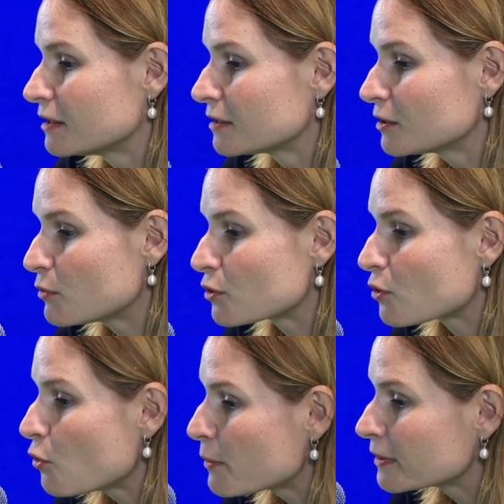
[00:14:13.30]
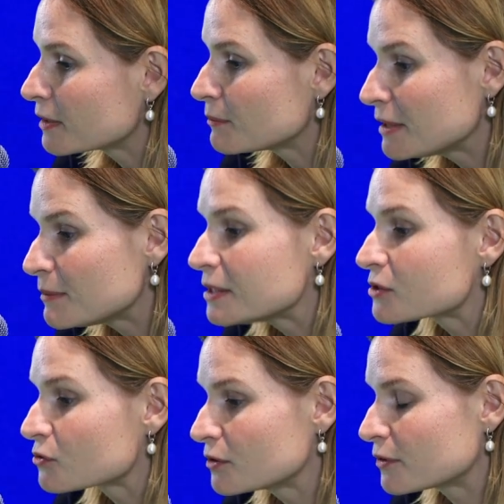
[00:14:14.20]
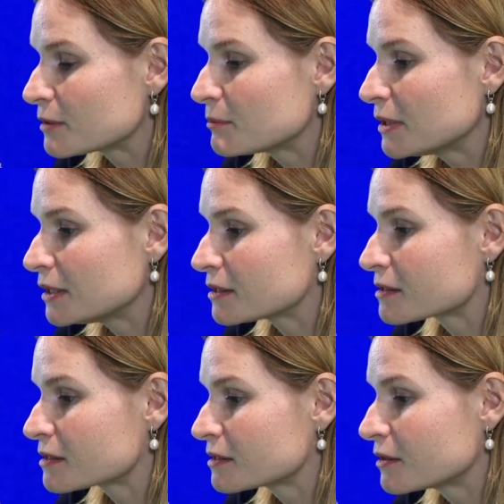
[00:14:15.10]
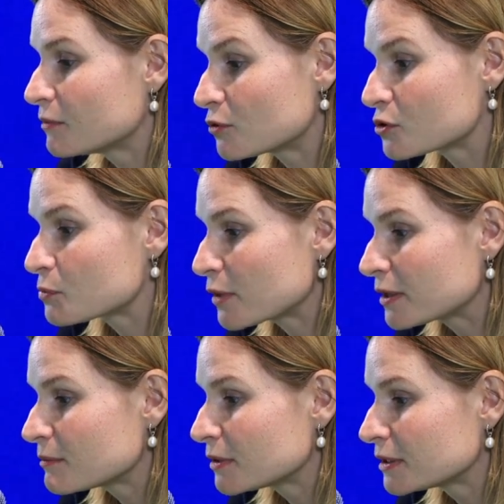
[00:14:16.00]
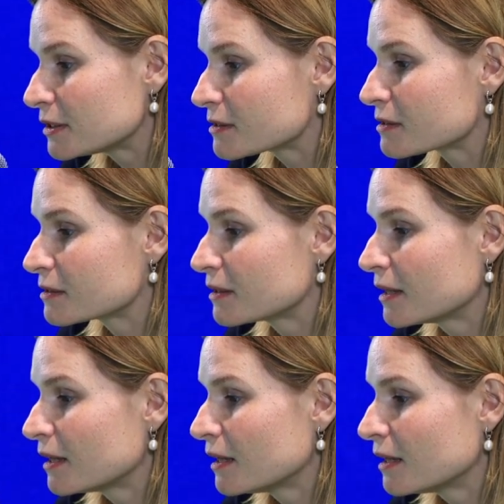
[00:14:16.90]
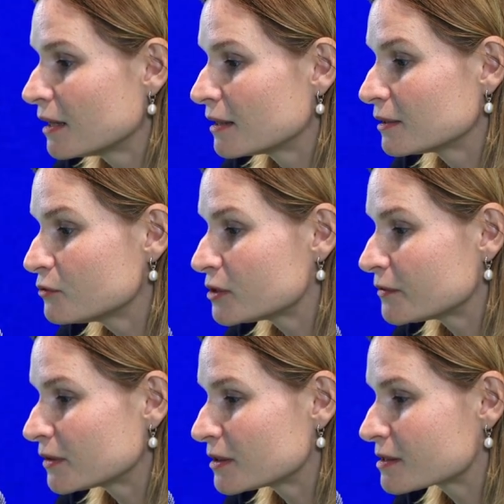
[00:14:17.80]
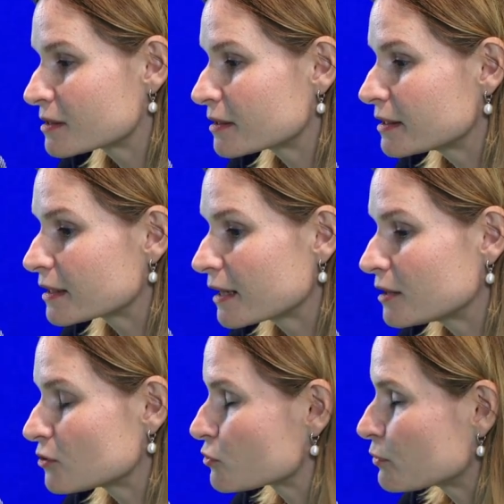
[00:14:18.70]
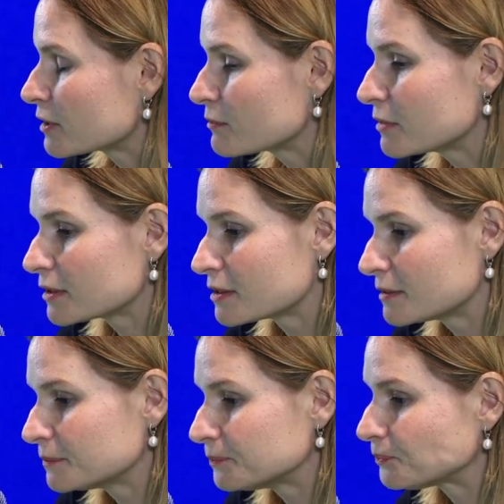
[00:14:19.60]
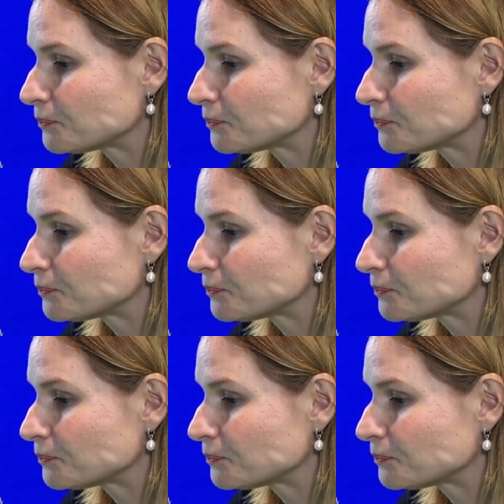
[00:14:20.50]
The more open the meme is to different meanings, the more spreadable it is. Elusiveness is a key to spreadability.